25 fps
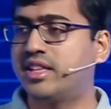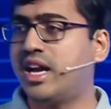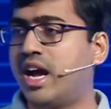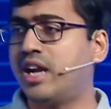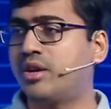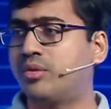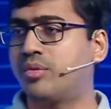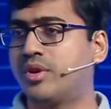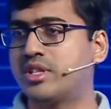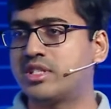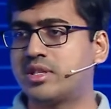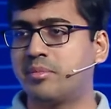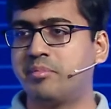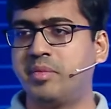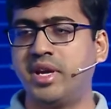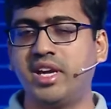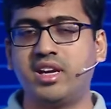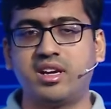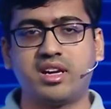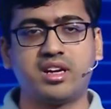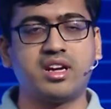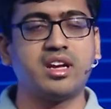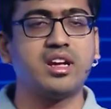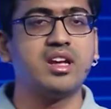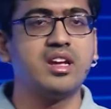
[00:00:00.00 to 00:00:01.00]
I think that was a
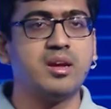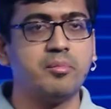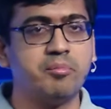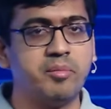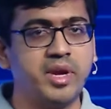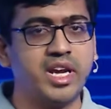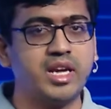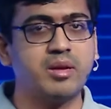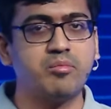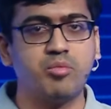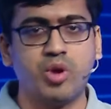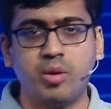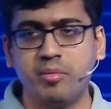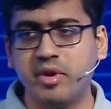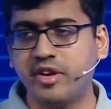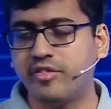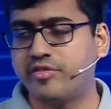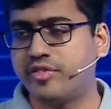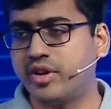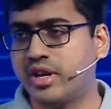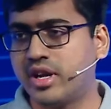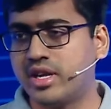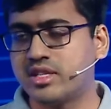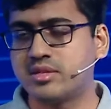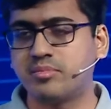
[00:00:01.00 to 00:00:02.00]
big, big
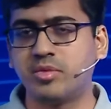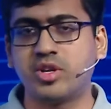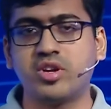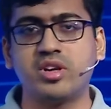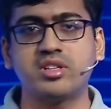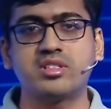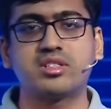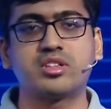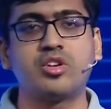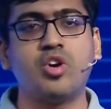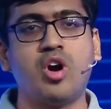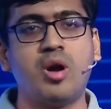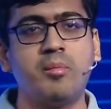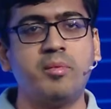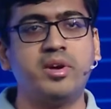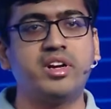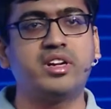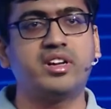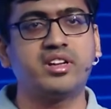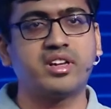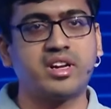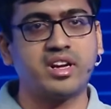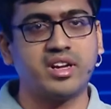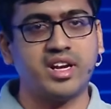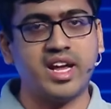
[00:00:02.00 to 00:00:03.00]
moment for us because
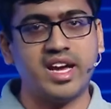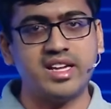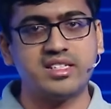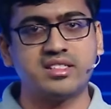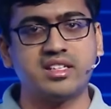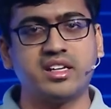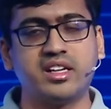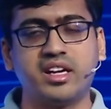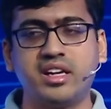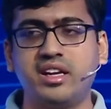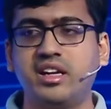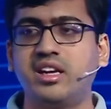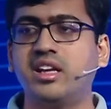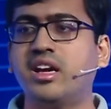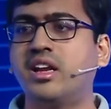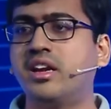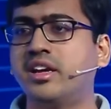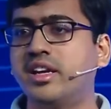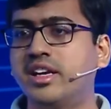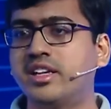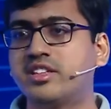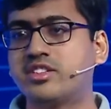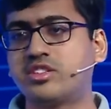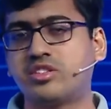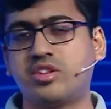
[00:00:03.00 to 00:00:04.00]
government recognized that
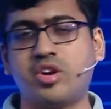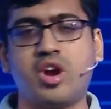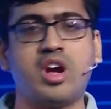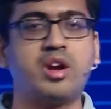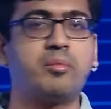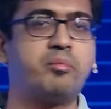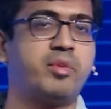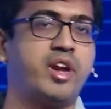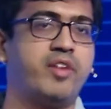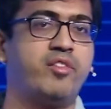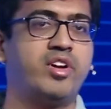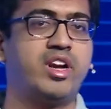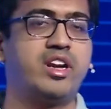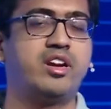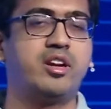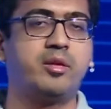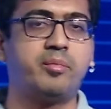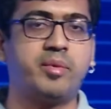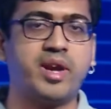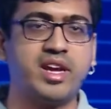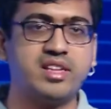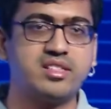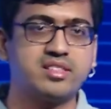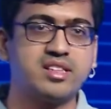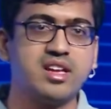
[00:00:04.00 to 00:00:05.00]
India needs strong
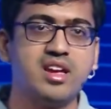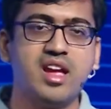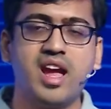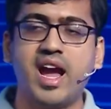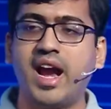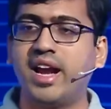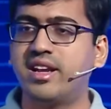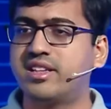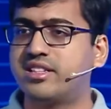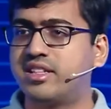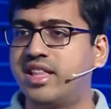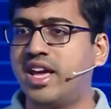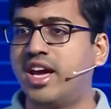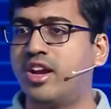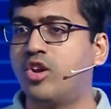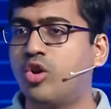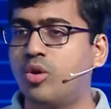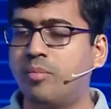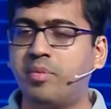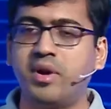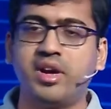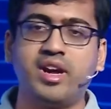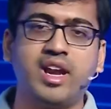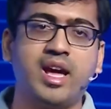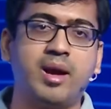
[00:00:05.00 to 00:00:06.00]
private enterprise and
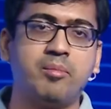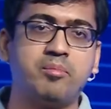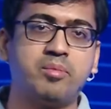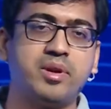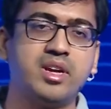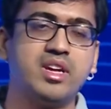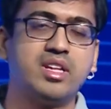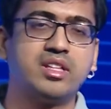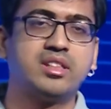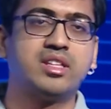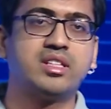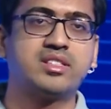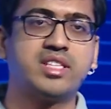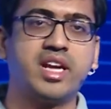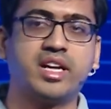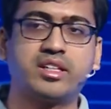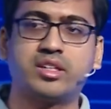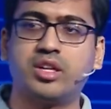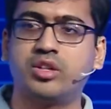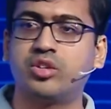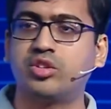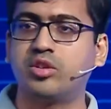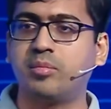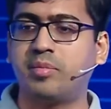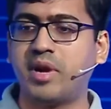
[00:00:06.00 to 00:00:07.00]
then opened up the
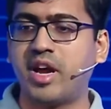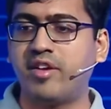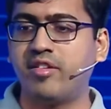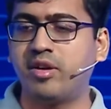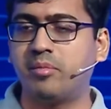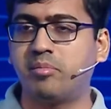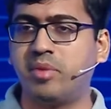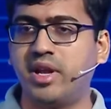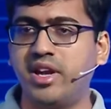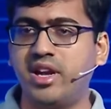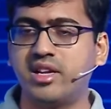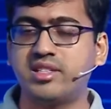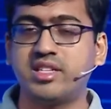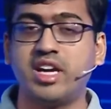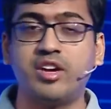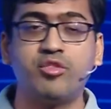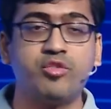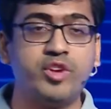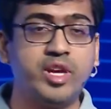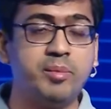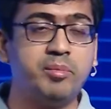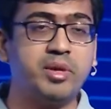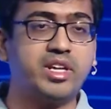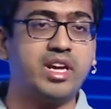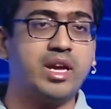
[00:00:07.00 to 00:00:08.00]
sector to the private
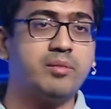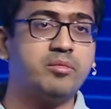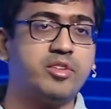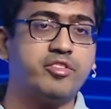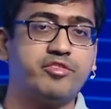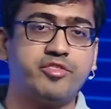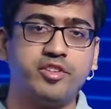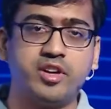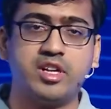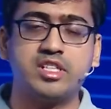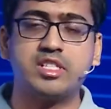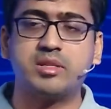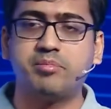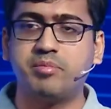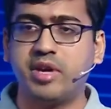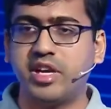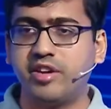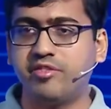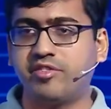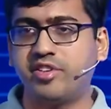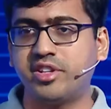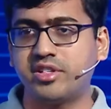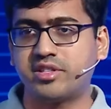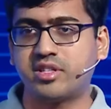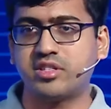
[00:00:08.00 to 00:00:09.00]
players and we became the
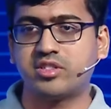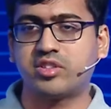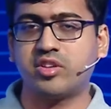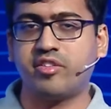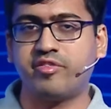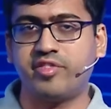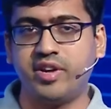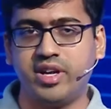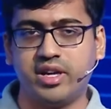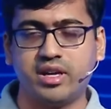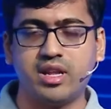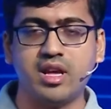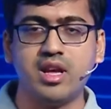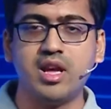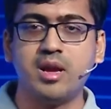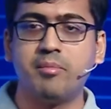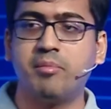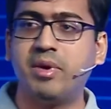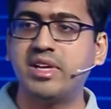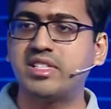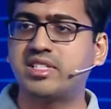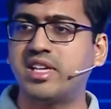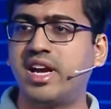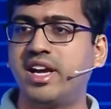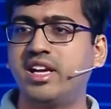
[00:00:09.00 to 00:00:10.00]
first beneficiaries of it
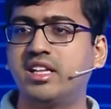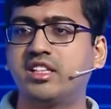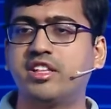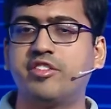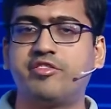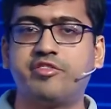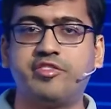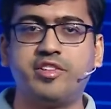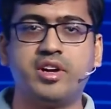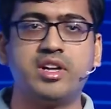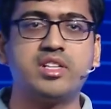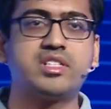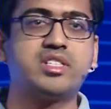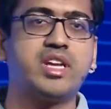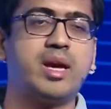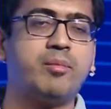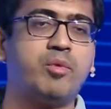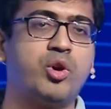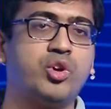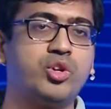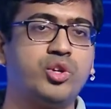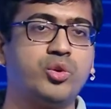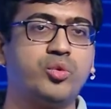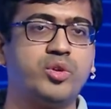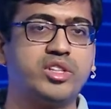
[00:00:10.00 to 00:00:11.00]
by signing the
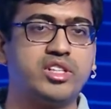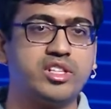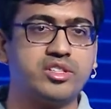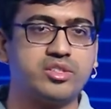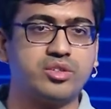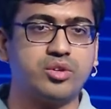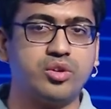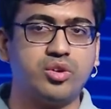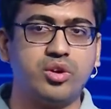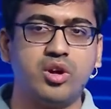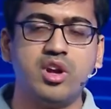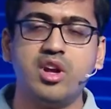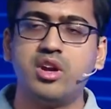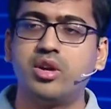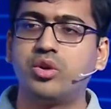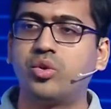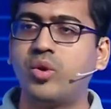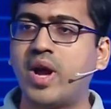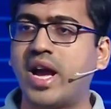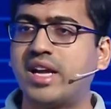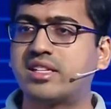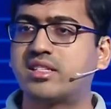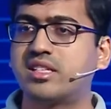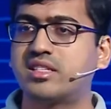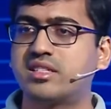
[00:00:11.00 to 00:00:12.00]
first MOU with ISRO
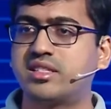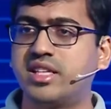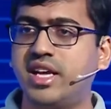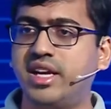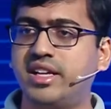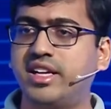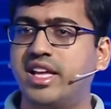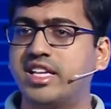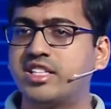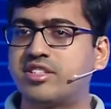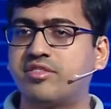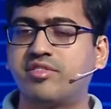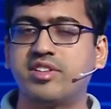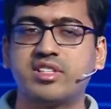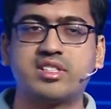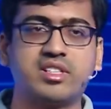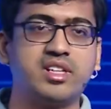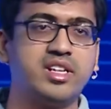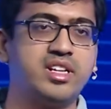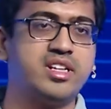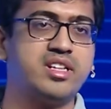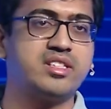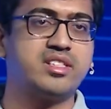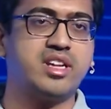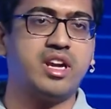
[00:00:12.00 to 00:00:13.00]
to access their test
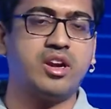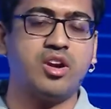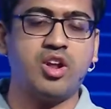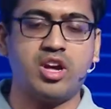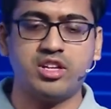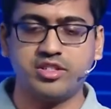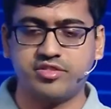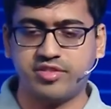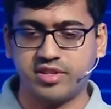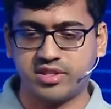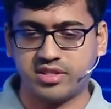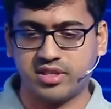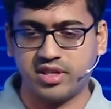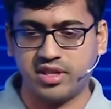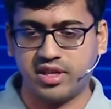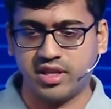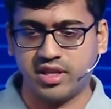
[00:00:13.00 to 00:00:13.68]
facilities and launch